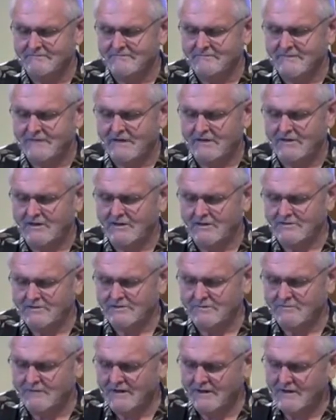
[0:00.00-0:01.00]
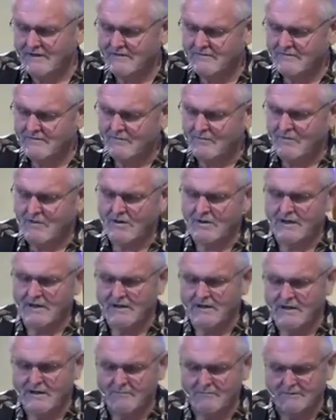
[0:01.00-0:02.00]
And you hear somebody walking
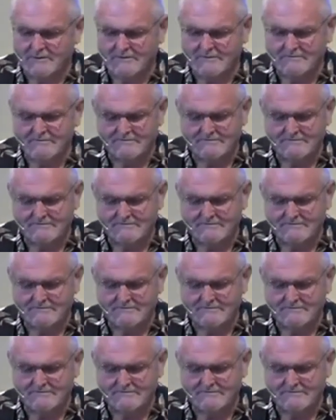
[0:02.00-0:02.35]
up, and